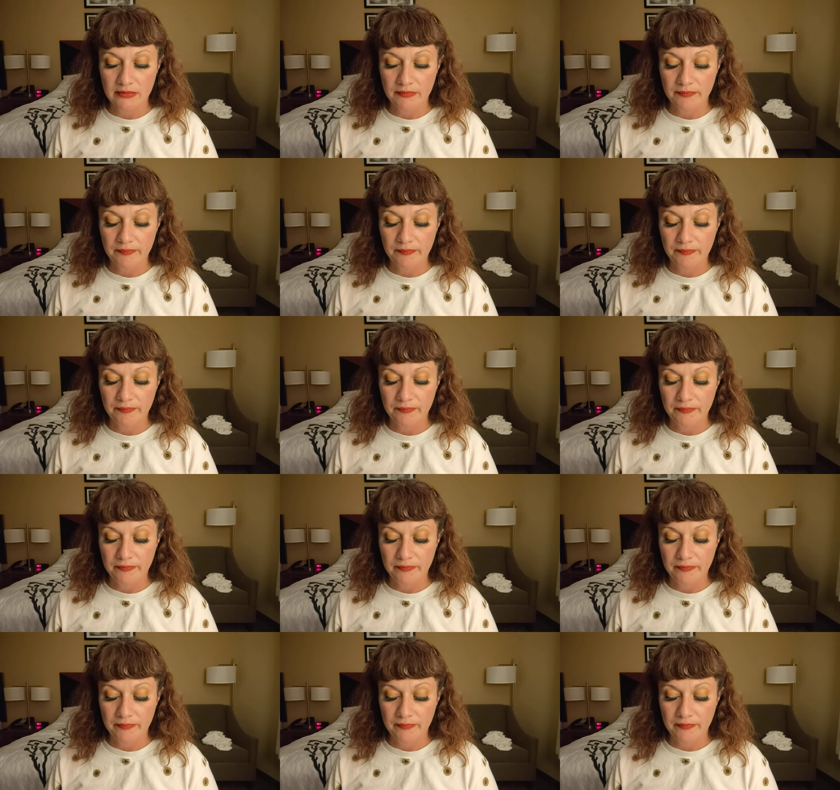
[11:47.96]

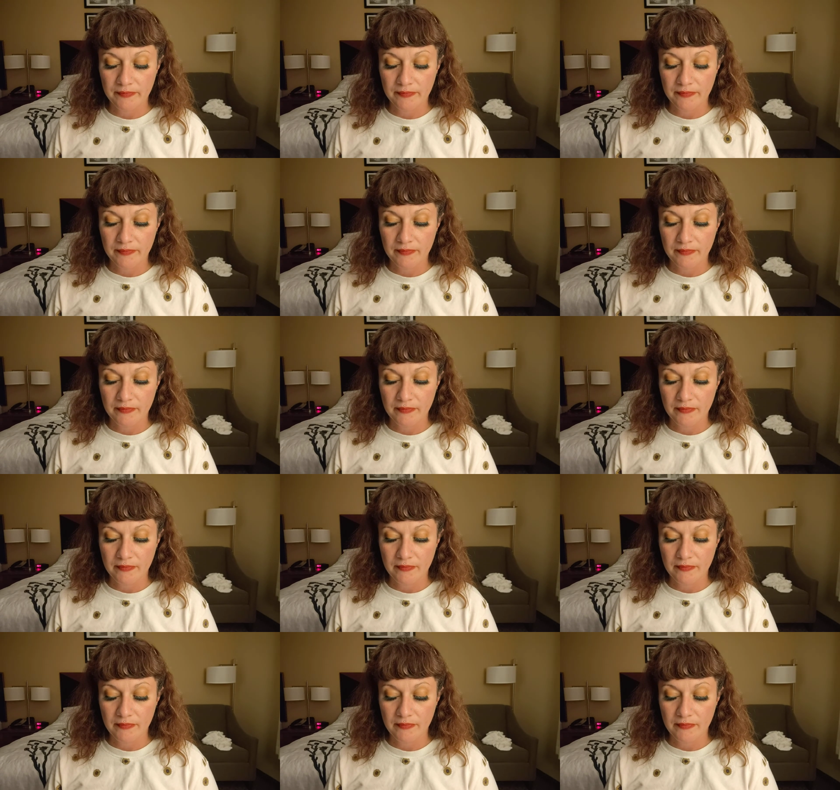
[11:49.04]
No one is speaking in this clip.